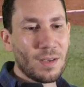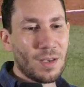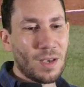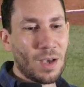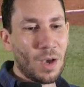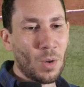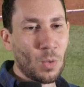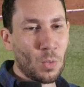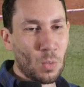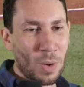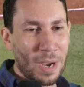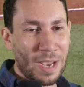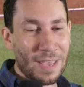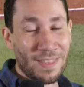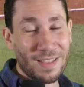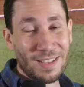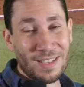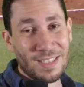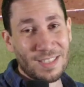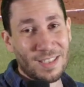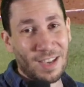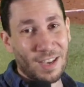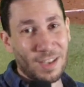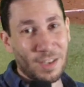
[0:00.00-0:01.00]
away that
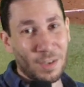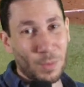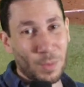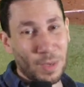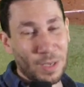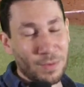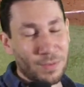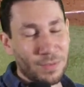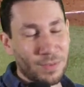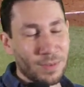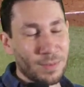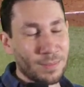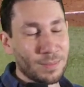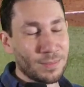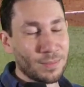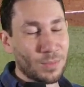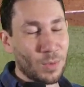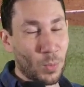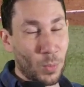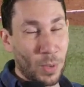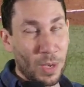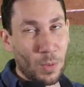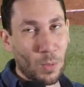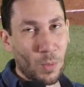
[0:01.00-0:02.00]
he's gotten
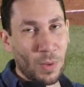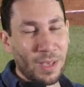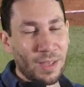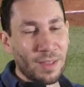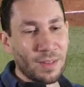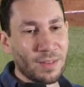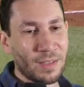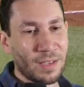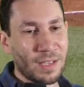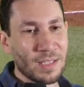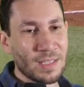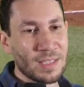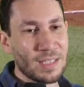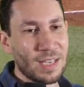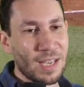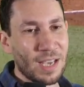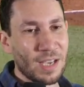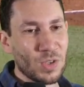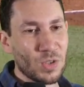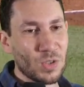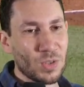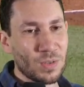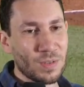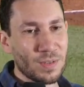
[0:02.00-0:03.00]
away with against the
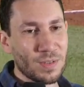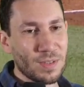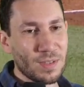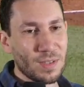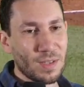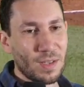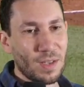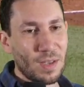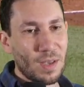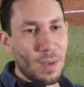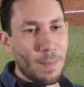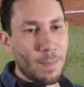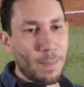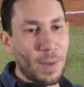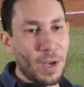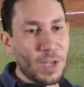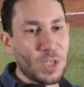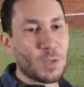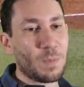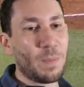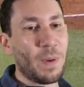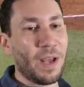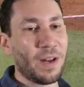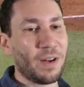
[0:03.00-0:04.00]
Nationals.
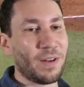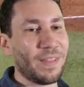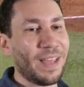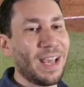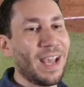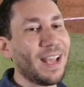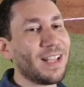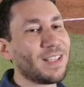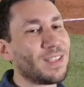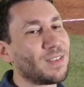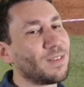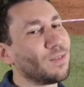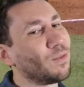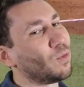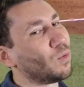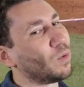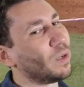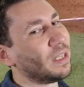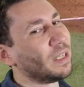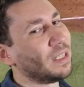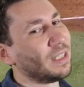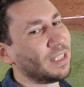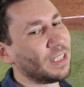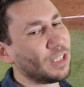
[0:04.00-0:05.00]
Much better. That's a
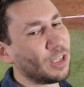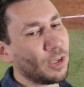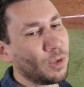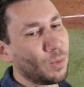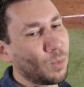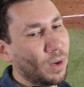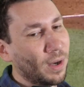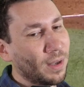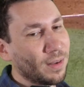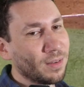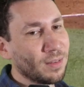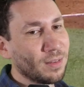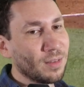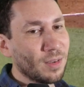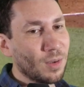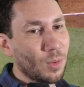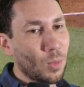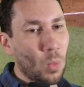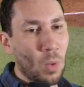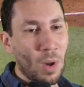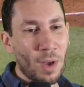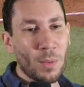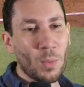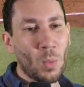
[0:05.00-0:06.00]
really good one.
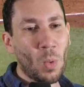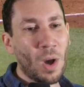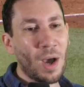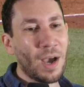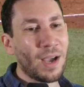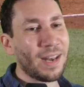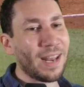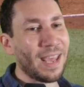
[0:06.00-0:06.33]
1-1.